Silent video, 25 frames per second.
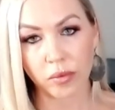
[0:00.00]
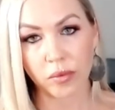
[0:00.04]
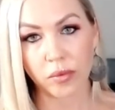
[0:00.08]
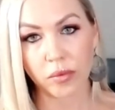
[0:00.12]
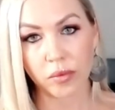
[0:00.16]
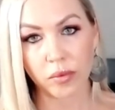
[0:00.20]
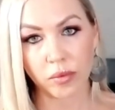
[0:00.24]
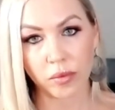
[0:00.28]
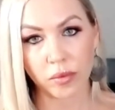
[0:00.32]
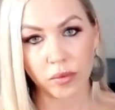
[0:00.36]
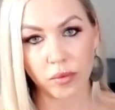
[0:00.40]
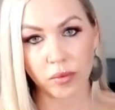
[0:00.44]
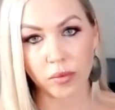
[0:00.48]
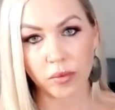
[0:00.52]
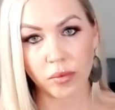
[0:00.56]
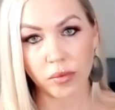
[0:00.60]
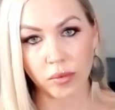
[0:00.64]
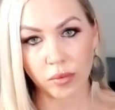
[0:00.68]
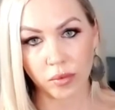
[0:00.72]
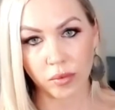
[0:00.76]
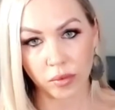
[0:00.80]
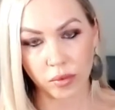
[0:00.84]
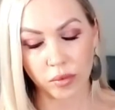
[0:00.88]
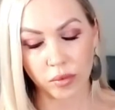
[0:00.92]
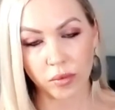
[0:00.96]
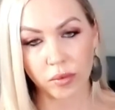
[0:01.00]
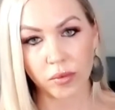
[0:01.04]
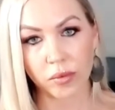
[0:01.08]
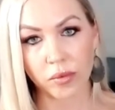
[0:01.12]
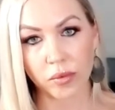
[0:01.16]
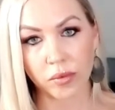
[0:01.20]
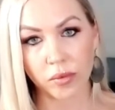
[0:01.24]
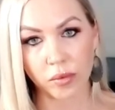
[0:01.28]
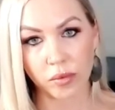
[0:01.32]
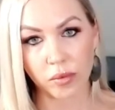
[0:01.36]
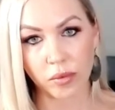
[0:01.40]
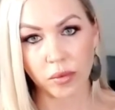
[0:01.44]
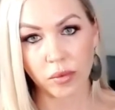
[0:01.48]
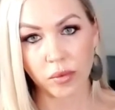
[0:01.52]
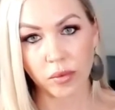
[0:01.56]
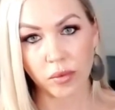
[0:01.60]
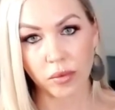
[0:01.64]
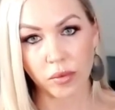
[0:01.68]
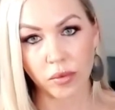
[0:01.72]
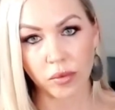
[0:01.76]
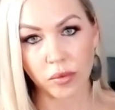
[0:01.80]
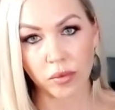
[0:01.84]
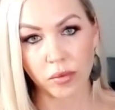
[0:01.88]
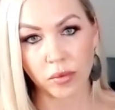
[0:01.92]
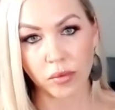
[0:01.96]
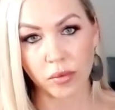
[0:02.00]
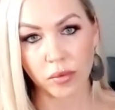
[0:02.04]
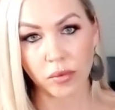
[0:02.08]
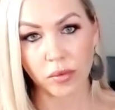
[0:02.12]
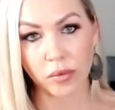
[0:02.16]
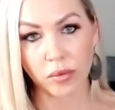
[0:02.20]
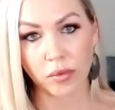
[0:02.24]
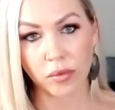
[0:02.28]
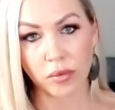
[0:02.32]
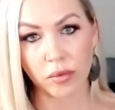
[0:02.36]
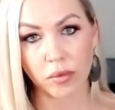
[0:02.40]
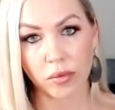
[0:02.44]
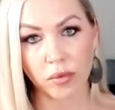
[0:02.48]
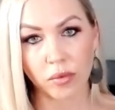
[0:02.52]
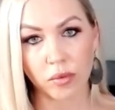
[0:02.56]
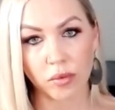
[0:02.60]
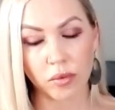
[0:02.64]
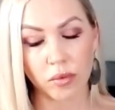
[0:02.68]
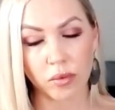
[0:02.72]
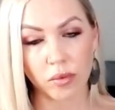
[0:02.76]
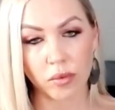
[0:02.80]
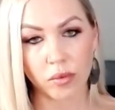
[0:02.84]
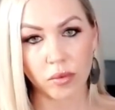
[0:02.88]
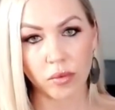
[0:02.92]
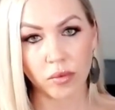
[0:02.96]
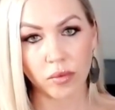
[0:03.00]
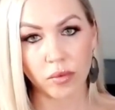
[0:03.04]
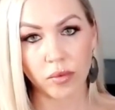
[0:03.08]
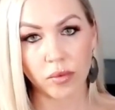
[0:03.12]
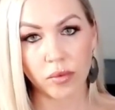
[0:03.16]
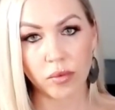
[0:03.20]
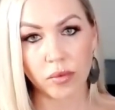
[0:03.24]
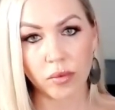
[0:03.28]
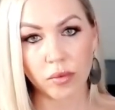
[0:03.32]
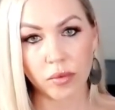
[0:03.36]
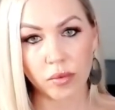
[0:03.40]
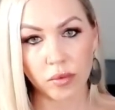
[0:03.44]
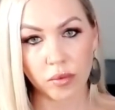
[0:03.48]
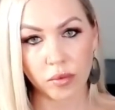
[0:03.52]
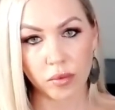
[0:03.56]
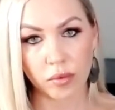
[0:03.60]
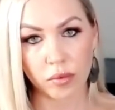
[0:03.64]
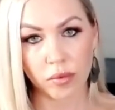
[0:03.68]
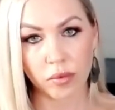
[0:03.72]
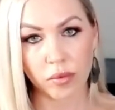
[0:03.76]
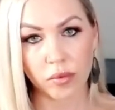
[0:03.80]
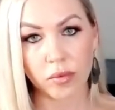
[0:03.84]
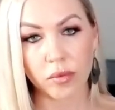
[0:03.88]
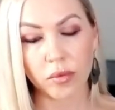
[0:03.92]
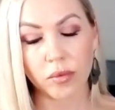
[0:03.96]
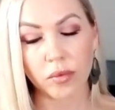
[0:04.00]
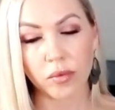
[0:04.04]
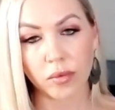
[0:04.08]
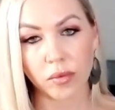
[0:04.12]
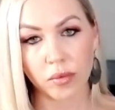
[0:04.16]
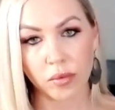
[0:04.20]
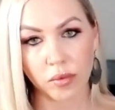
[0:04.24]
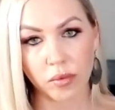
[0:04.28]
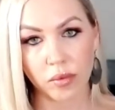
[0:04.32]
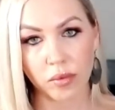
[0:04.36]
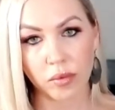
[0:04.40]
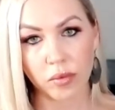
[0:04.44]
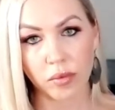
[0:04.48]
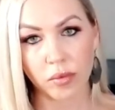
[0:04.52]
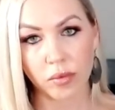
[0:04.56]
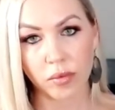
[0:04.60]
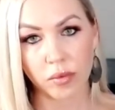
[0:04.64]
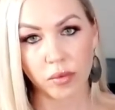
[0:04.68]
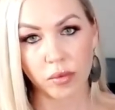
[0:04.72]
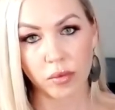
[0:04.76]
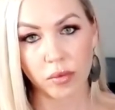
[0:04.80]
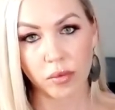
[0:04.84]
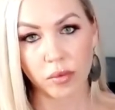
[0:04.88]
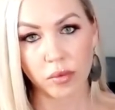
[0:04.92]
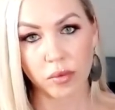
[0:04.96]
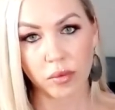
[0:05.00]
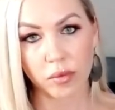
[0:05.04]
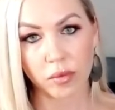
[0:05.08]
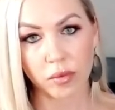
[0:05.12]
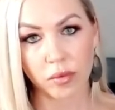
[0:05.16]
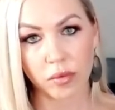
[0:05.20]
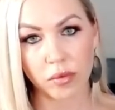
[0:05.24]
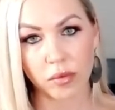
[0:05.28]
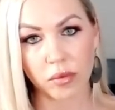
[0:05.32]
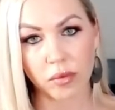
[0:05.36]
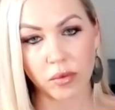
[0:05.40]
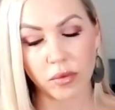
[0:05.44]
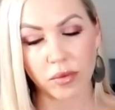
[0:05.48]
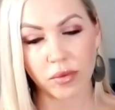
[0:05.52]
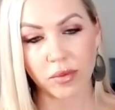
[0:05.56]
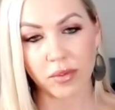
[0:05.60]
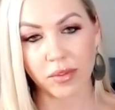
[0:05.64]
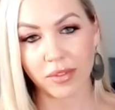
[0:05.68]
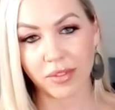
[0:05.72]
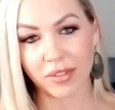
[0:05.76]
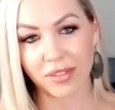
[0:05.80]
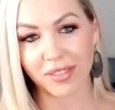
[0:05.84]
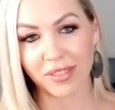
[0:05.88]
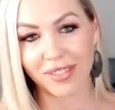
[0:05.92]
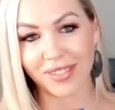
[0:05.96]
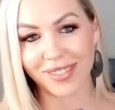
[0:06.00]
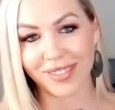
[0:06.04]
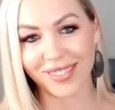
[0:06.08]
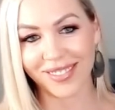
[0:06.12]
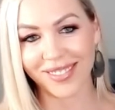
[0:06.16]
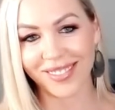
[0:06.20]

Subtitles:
(not speaking)